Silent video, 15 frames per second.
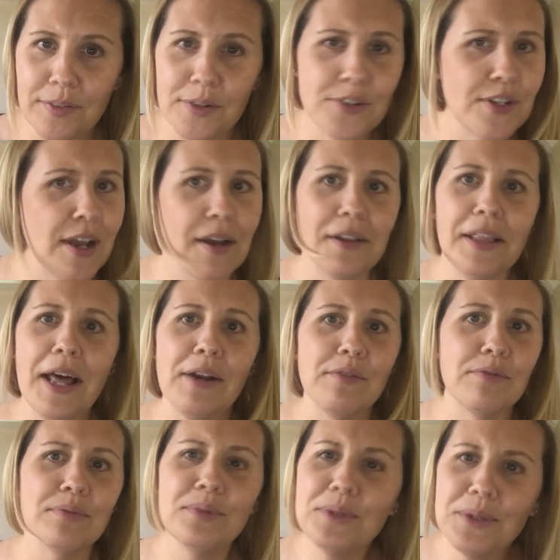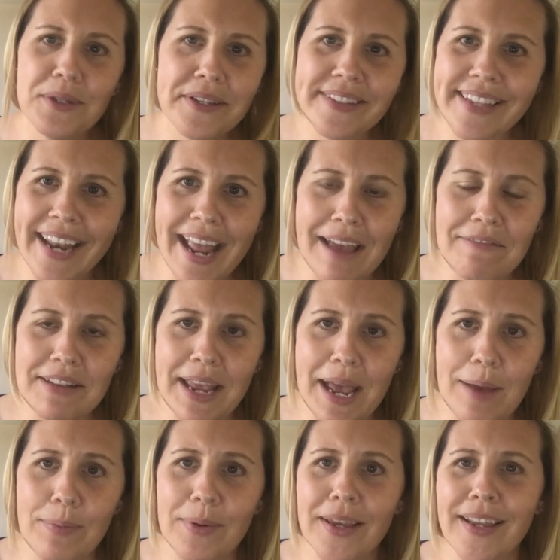There's not a lot of rules that have to
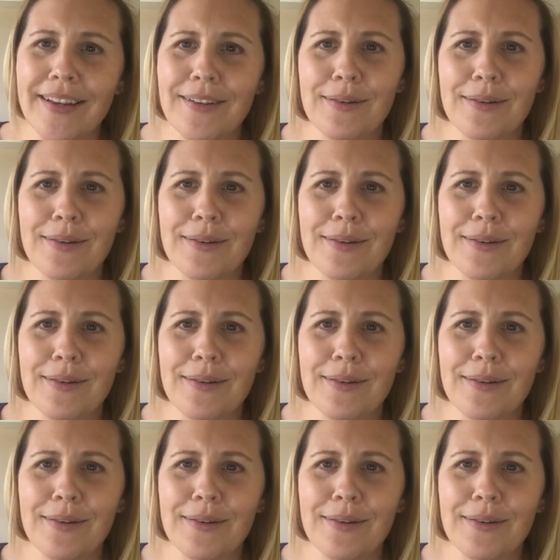happen.